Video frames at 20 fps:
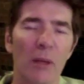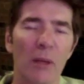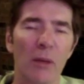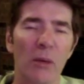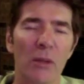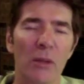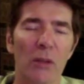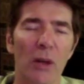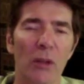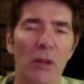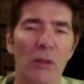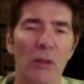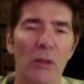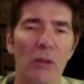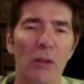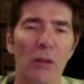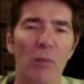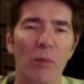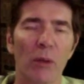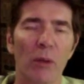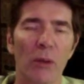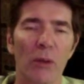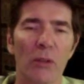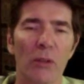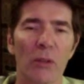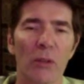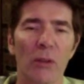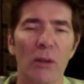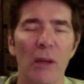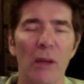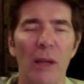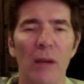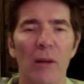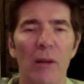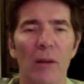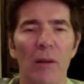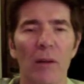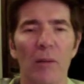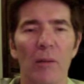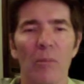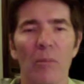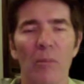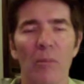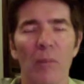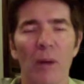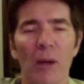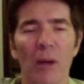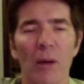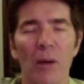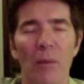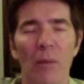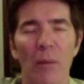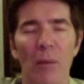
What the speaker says: who was also her producer and her